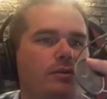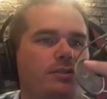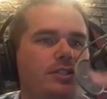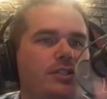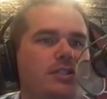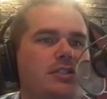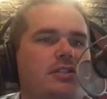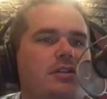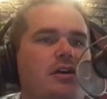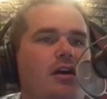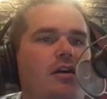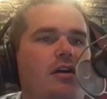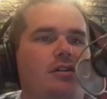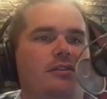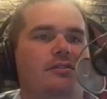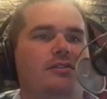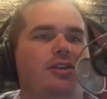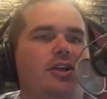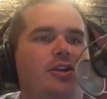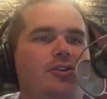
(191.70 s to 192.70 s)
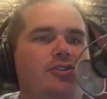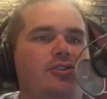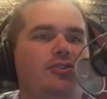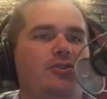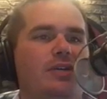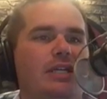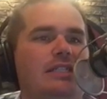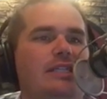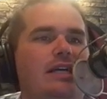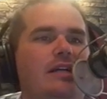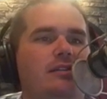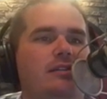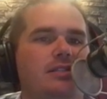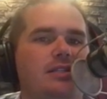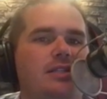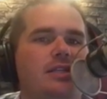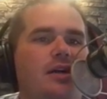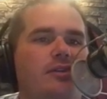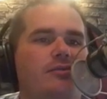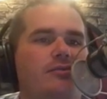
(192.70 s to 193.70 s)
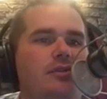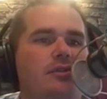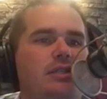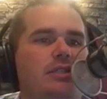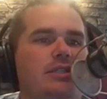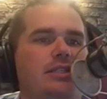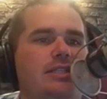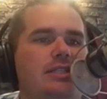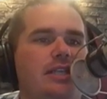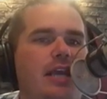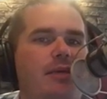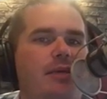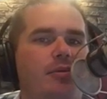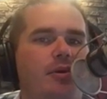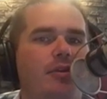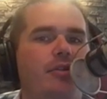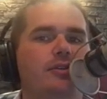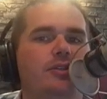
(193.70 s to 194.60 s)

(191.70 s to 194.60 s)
just all, you can tell it's not real stable.